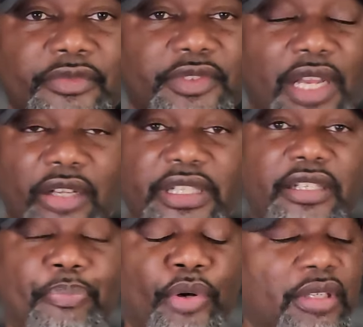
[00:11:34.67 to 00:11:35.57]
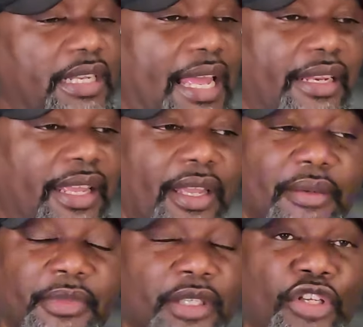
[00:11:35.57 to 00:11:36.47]
Y'all need to pull a
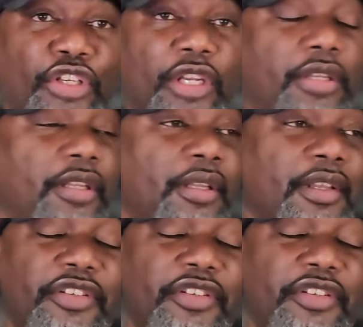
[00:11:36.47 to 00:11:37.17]
goddamn. Yeah,